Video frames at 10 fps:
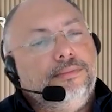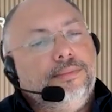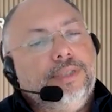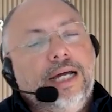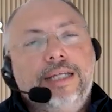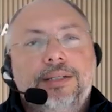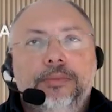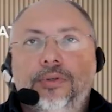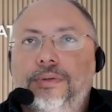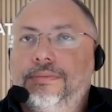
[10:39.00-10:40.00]

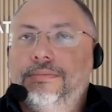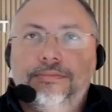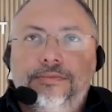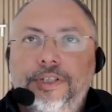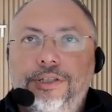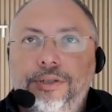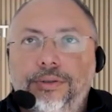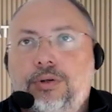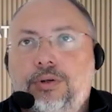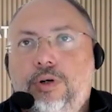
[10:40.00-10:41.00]
Dynamo video
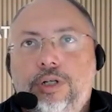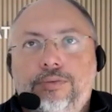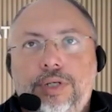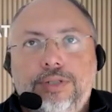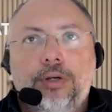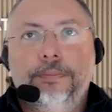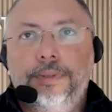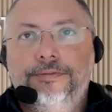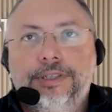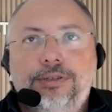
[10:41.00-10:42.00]
or
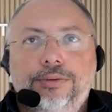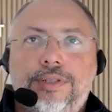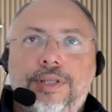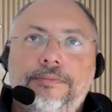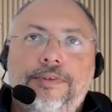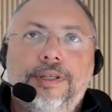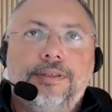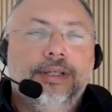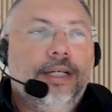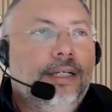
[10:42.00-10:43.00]
Grasshopper video, something
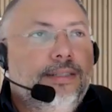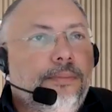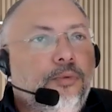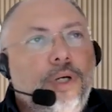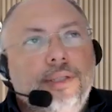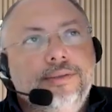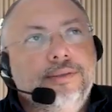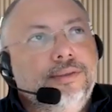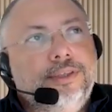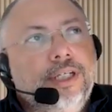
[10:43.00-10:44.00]

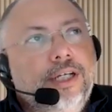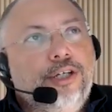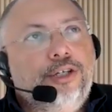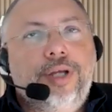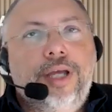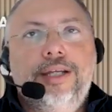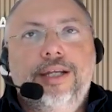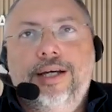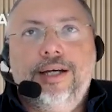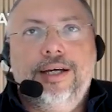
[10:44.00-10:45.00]
someone's create
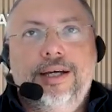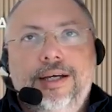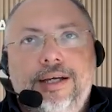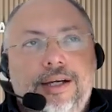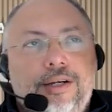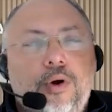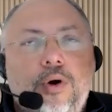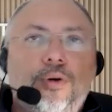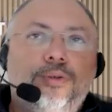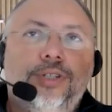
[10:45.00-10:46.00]
a
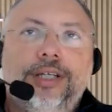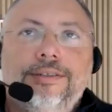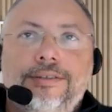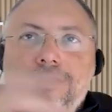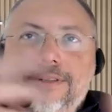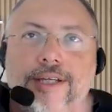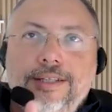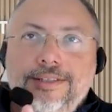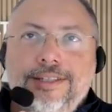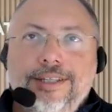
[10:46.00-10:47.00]
code
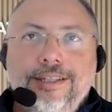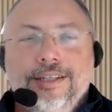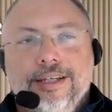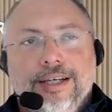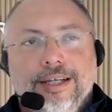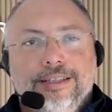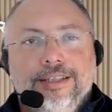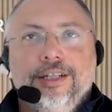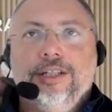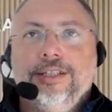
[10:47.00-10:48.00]
and see
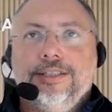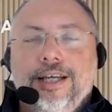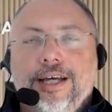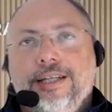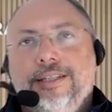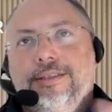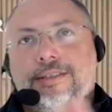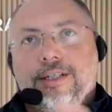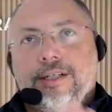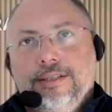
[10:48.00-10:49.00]
the other side
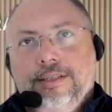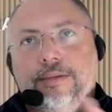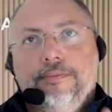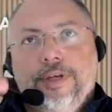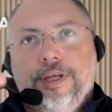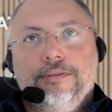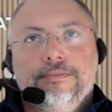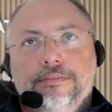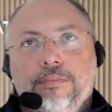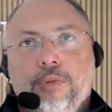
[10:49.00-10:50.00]

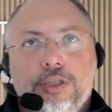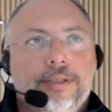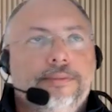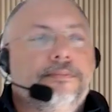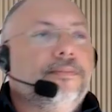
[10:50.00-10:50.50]
something modeling.